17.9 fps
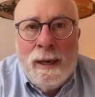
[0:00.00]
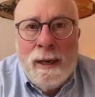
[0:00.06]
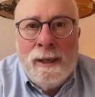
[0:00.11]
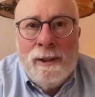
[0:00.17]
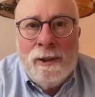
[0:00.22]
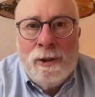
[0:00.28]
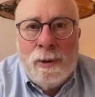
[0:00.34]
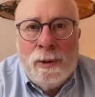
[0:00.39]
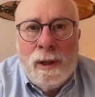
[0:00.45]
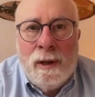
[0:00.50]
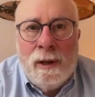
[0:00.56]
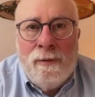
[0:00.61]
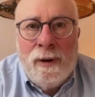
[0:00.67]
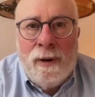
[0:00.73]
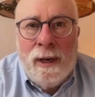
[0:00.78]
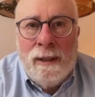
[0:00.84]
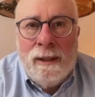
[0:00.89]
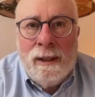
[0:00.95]
about Israel, I
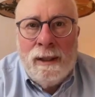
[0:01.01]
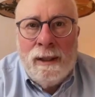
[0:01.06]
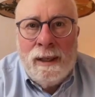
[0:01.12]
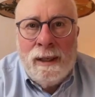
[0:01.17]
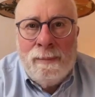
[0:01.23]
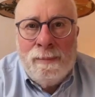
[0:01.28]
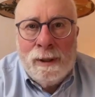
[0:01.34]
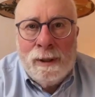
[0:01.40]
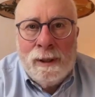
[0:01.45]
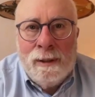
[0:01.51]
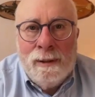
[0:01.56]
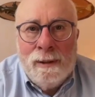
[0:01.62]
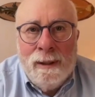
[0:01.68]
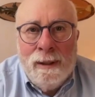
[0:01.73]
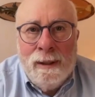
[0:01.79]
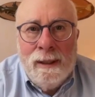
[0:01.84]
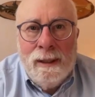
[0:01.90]
find it deeply